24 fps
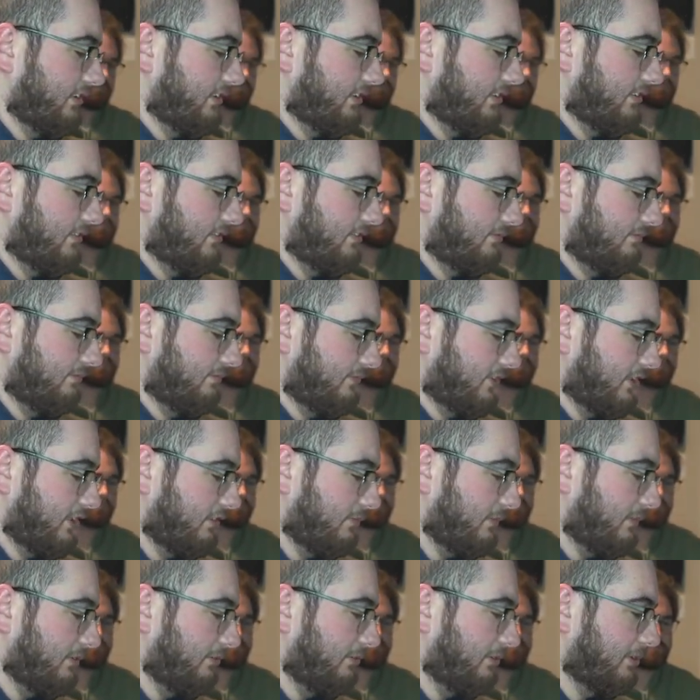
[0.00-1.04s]
I'm trying to
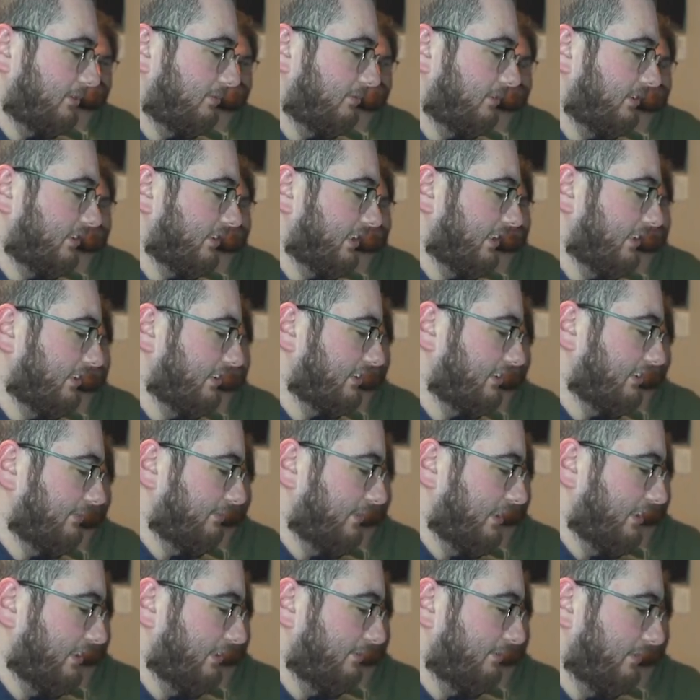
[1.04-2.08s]
remember which ones I all
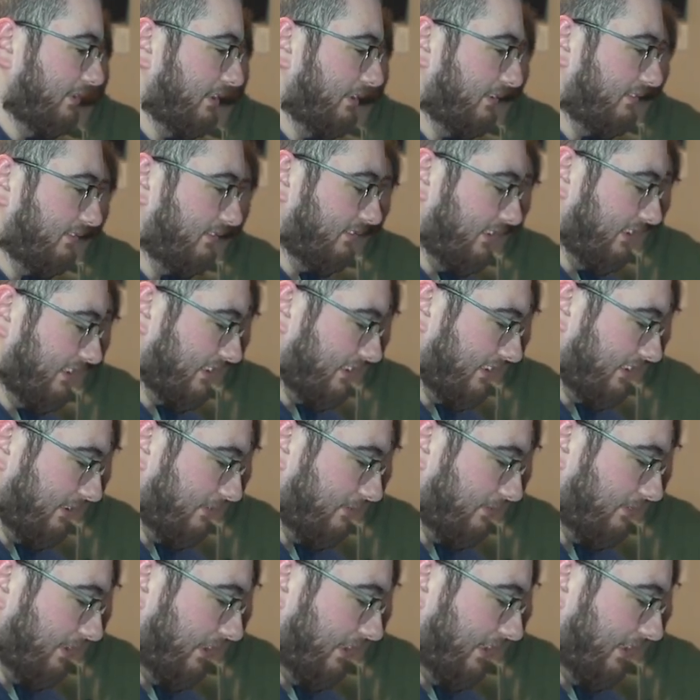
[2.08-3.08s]
submitted, but let's see what we